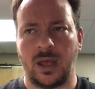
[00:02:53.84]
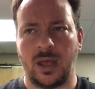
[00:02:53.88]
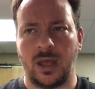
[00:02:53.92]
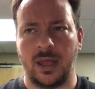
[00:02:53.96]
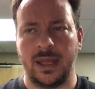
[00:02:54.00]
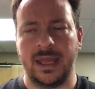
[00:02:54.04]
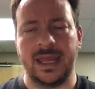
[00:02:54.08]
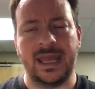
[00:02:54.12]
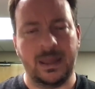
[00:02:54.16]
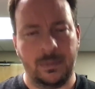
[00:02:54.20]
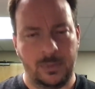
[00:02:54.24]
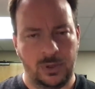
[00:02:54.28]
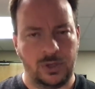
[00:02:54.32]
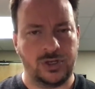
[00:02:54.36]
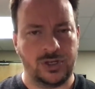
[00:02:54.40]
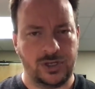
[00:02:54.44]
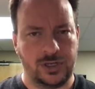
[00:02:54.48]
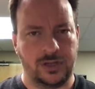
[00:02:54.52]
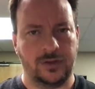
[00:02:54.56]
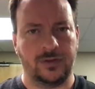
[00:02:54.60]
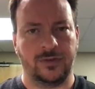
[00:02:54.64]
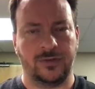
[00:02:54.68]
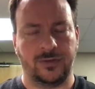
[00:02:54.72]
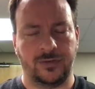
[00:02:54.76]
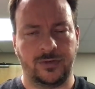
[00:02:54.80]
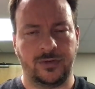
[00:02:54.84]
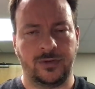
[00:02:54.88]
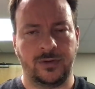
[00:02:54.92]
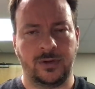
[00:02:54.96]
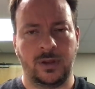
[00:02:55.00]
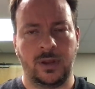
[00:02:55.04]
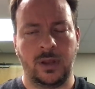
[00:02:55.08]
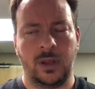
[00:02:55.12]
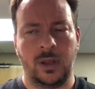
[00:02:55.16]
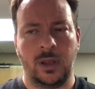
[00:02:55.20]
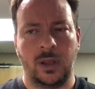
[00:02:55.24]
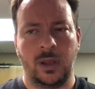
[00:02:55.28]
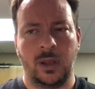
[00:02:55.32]
images,
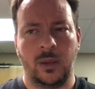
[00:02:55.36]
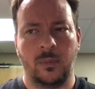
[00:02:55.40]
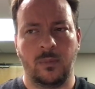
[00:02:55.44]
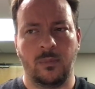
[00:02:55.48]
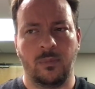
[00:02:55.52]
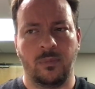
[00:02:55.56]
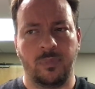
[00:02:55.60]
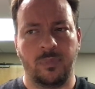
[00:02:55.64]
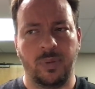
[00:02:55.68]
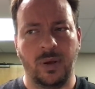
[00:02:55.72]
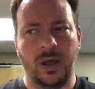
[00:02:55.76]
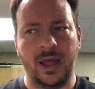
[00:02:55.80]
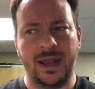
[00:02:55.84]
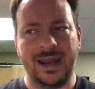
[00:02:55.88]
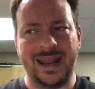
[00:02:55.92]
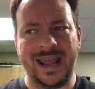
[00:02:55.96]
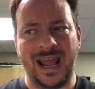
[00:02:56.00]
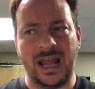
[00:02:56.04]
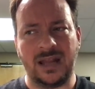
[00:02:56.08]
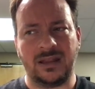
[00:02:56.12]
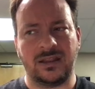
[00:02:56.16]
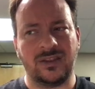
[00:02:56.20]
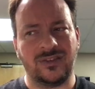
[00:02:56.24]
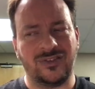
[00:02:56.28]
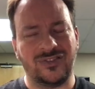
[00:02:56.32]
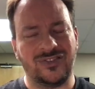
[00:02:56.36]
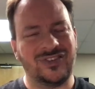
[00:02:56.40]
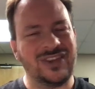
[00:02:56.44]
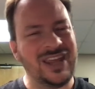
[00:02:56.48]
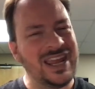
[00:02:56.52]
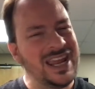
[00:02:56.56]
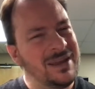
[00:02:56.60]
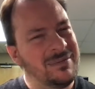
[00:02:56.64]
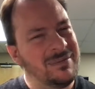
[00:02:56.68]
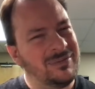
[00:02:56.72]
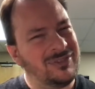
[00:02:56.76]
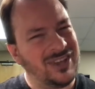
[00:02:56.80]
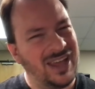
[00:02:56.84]
but at the
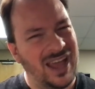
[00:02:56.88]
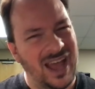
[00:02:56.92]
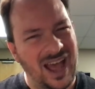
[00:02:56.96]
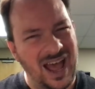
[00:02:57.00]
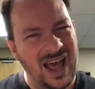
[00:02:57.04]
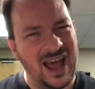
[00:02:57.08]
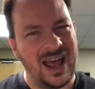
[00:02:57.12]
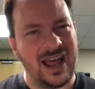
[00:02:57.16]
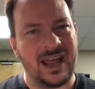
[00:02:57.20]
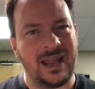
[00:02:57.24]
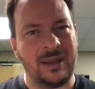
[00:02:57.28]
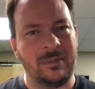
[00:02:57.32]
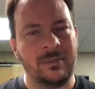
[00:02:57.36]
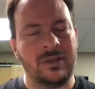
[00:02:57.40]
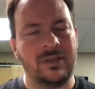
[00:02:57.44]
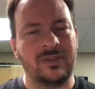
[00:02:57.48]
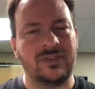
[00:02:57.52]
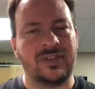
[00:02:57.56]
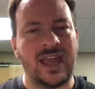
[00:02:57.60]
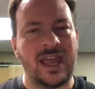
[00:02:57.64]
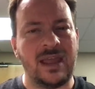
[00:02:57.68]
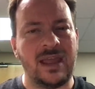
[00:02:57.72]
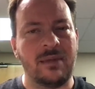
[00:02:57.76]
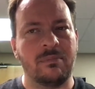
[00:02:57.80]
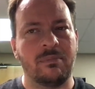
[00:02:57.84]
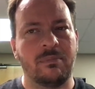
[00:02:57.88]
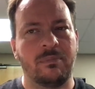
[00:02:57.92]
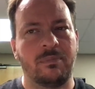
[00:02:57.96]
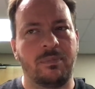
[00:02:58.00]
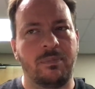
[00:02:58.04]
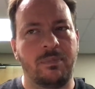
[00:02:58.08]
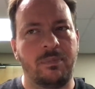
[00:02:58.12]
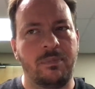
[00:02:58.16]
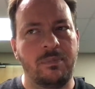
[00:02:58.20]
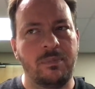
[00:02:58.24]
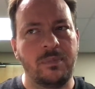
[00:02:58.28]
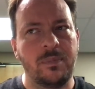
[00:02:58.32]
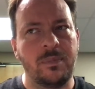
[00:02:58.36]
same time
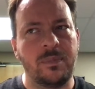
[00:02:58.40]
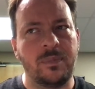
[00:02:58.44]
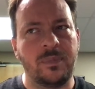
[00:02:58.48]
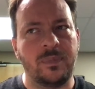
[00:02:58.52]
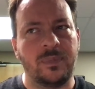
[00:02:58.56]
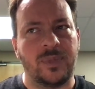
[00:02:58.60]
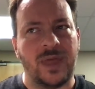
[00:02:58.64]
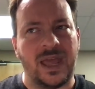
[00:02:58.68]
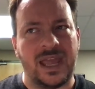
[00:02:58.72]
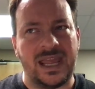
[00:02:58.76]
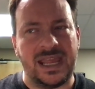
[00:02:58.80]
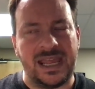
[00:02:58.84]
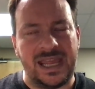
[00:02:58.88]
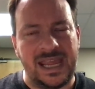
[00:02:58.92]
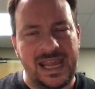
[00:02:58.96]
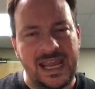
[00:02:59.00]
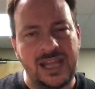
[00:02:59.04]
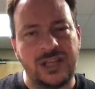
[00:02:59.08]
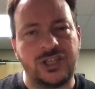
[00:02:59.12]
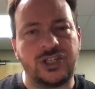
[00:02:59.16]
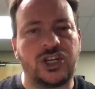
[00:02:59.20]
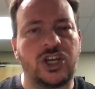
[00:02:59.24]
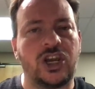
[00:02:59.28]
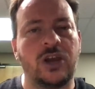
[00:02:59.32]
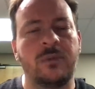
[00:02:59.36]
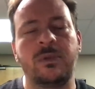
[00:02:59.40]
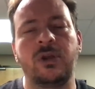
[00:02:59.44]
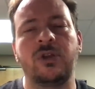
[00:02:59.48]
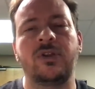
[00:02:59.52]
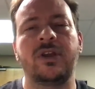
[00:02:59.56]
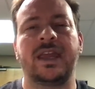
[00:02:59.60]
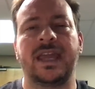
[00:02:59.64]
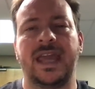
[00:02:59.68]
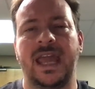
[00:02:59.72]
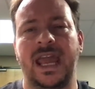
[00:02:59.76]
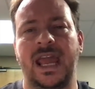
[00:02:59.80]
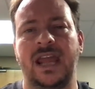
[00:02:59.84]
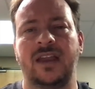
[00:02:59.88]
they each
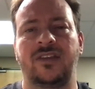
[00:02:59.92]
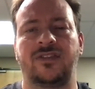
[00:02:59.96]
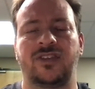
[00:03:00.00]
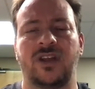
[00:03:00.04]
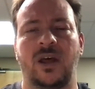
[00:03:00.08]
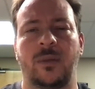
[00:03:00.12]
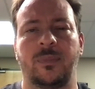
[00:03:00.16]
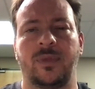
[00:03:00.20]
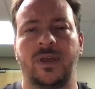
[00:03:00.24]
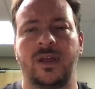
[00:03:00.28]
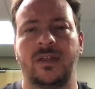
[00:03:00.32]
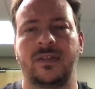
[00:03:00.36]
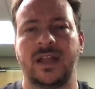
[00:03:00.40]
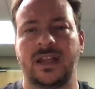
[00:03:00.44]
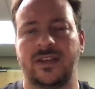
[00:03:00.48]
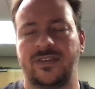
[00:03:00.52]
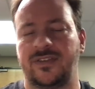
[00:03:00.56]
communicate something that's